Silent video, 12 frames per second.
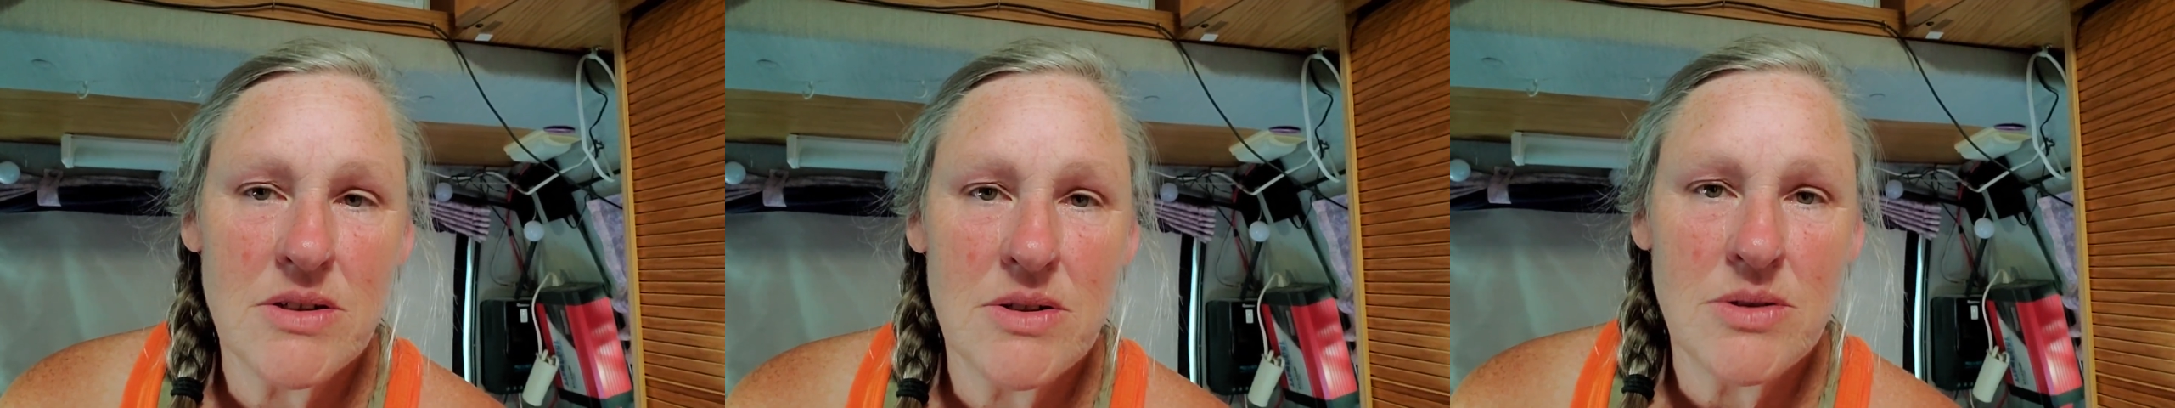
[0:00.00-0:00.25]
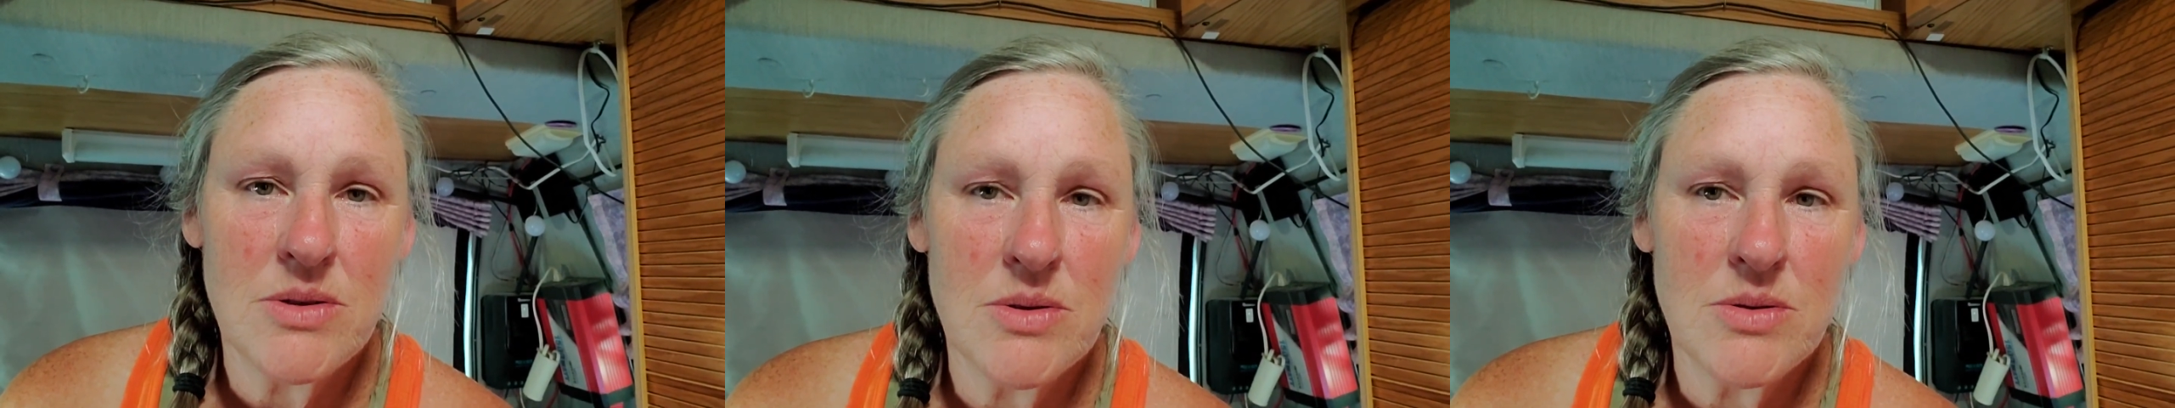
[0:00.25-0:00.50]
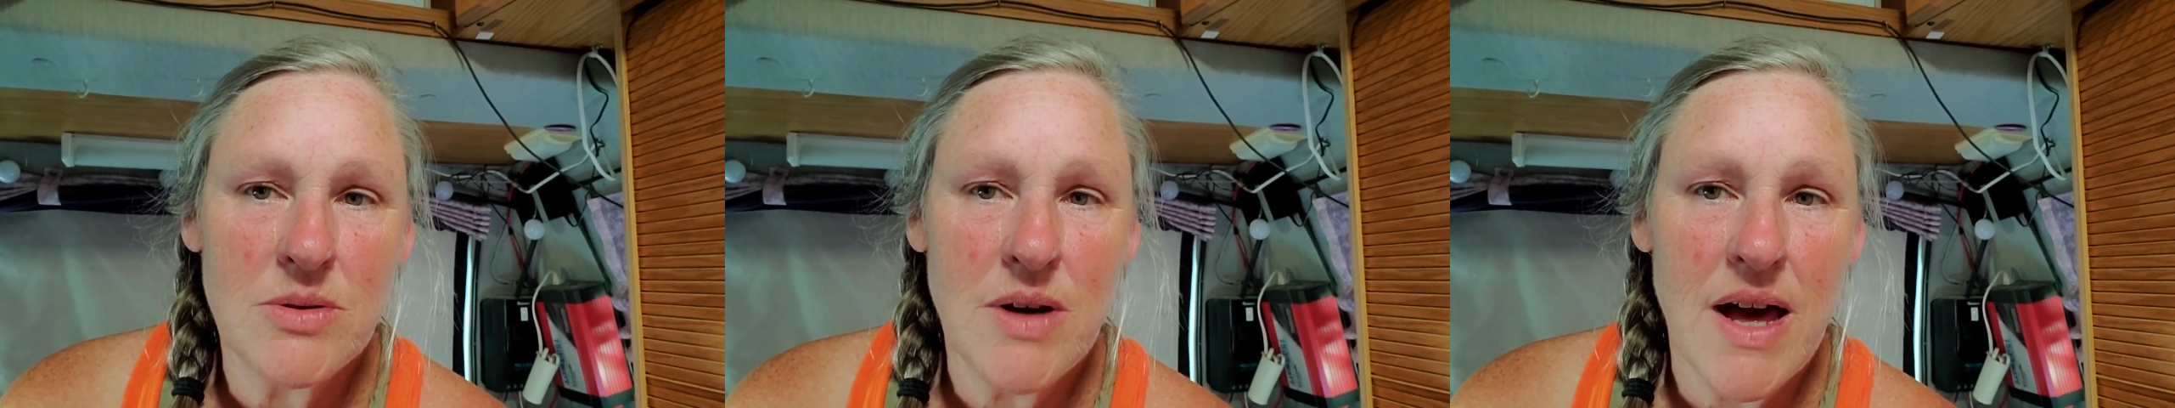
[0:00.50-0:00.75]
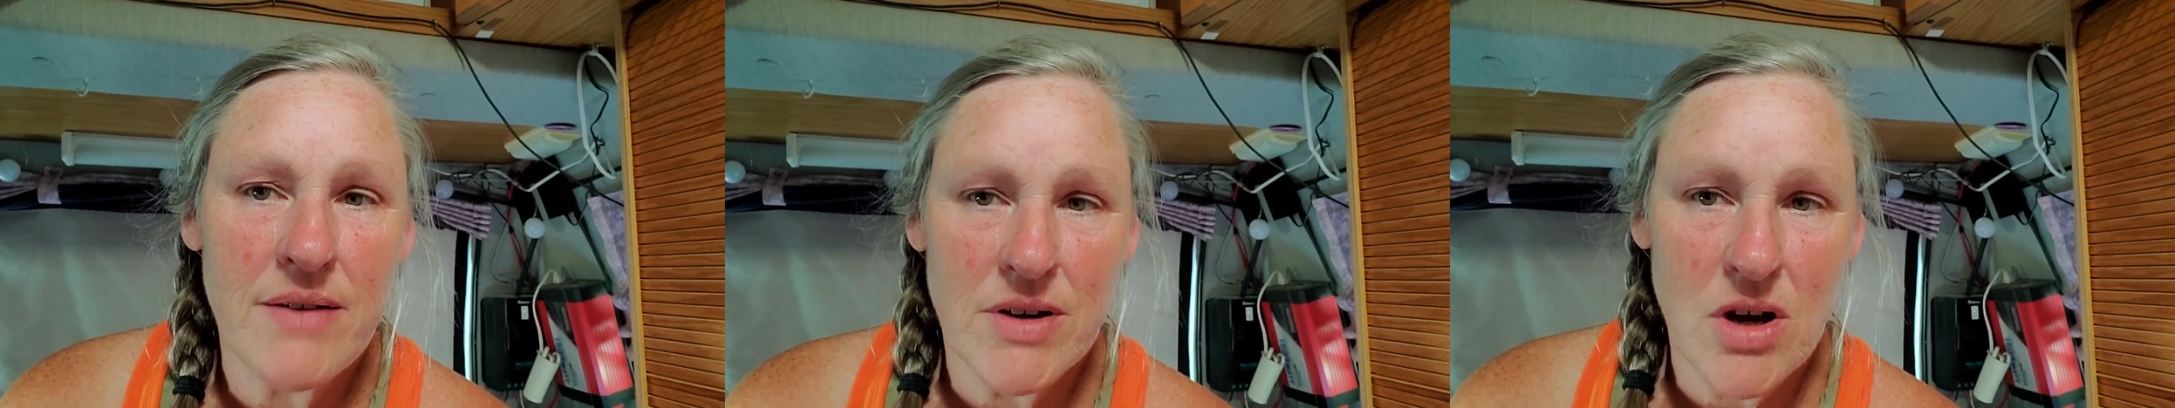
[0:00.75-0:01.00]
to
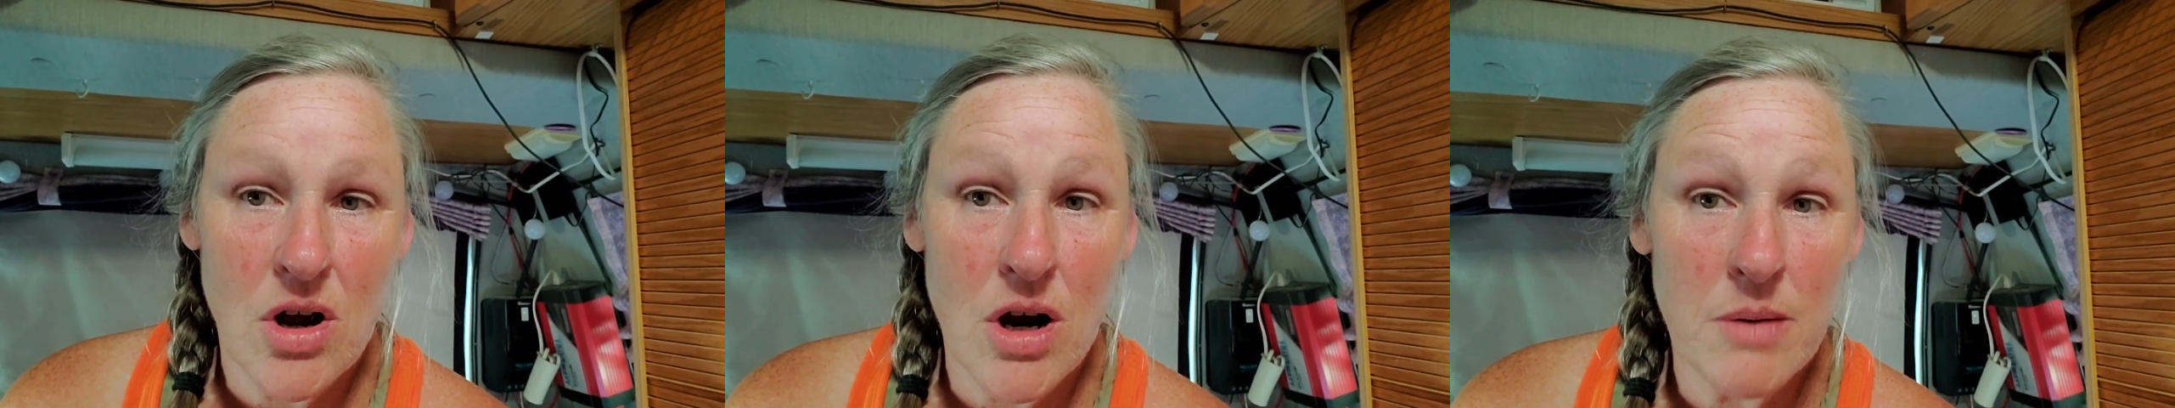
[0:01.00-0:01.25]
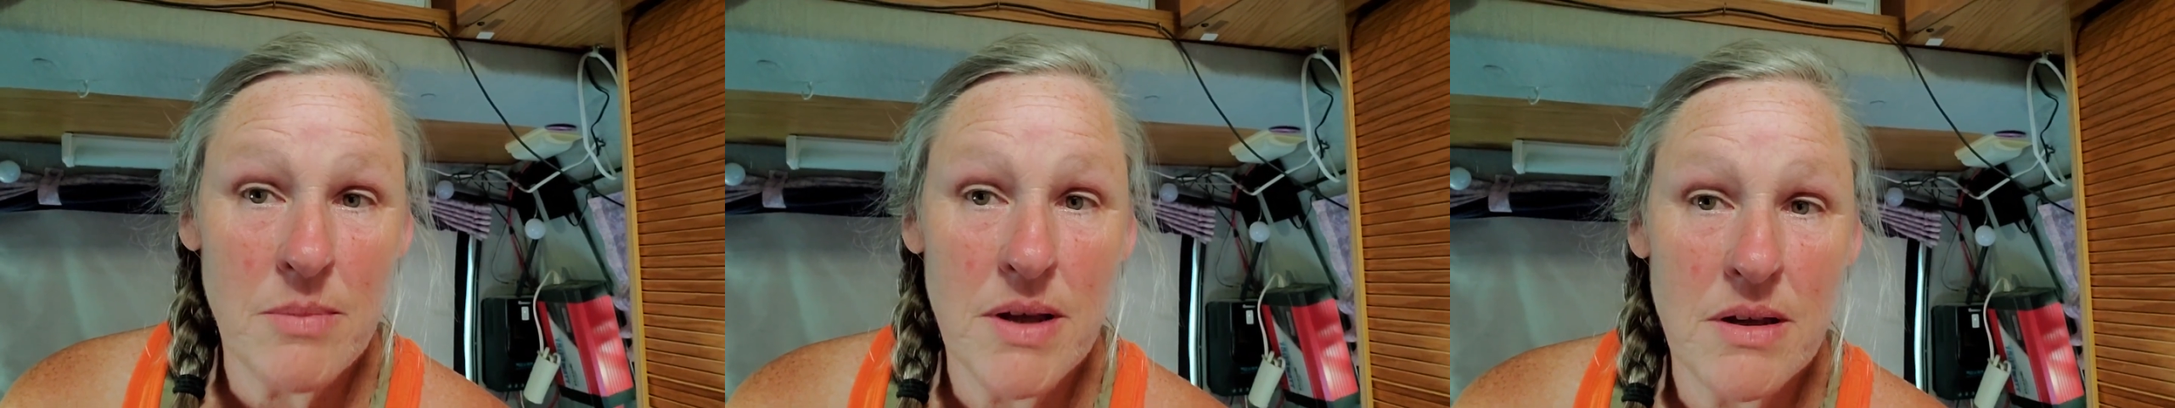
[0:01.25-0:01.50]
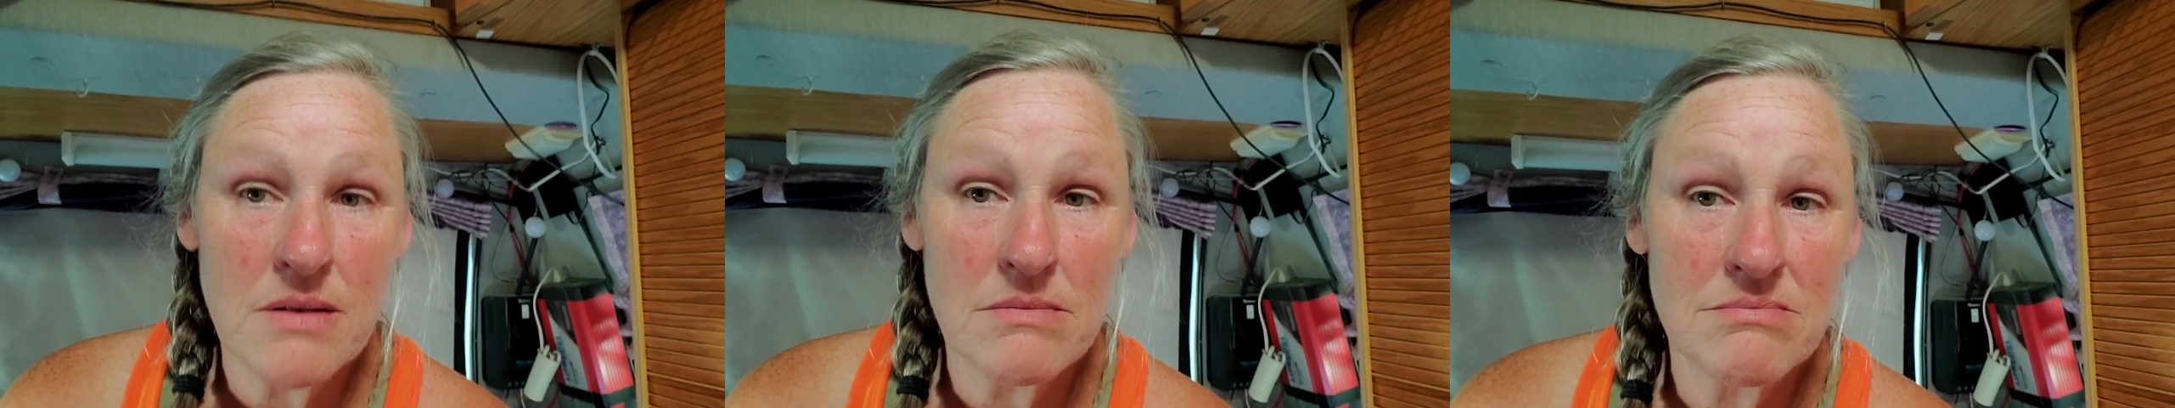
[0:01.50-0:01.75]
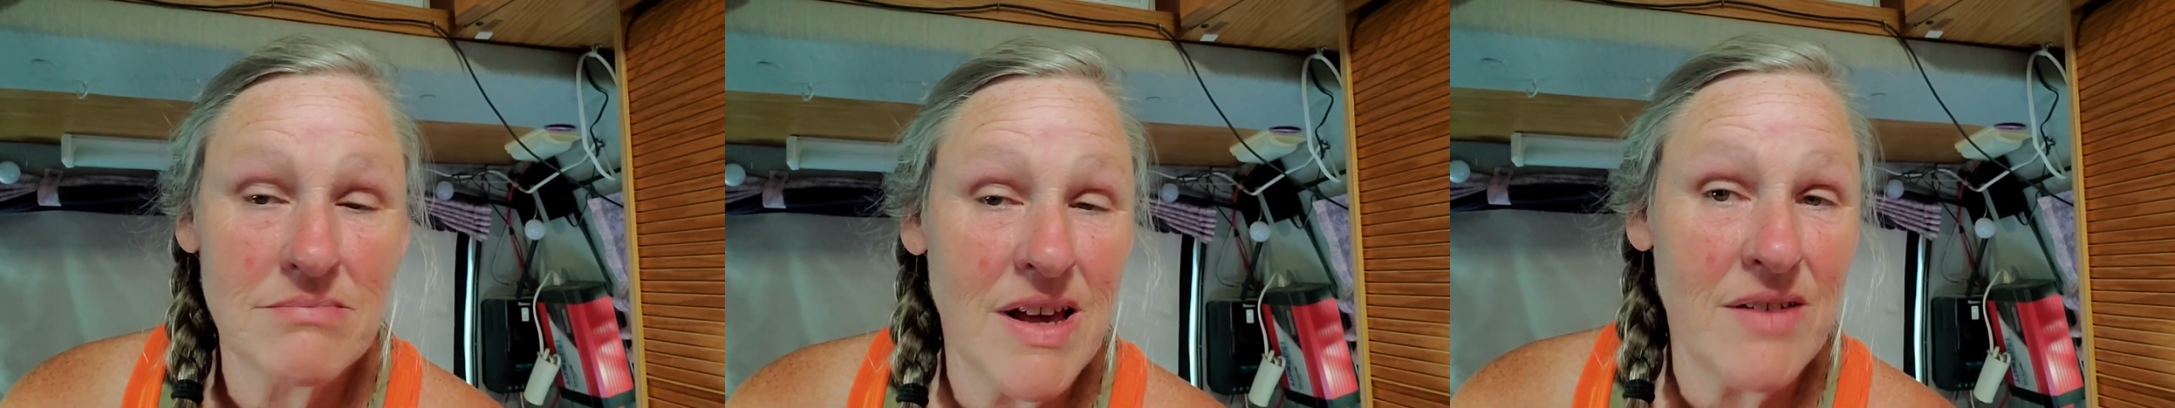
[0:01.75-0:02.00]
have a
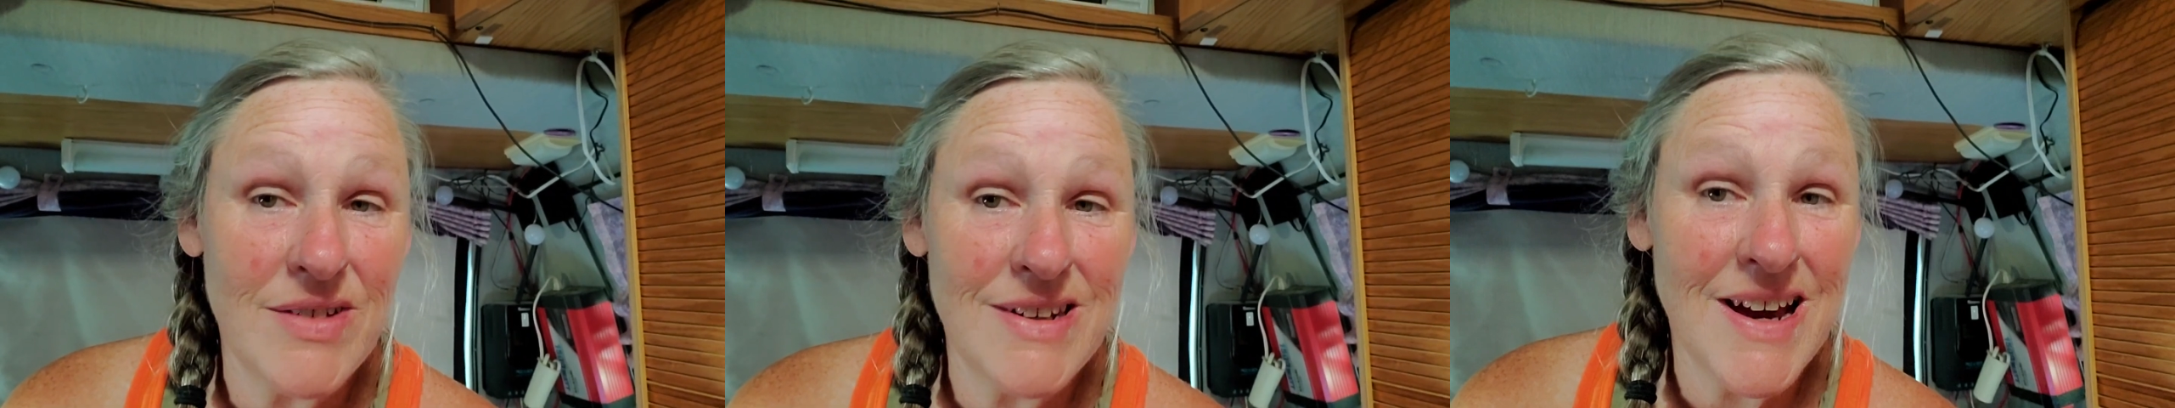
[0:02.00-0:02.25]
carb-heavy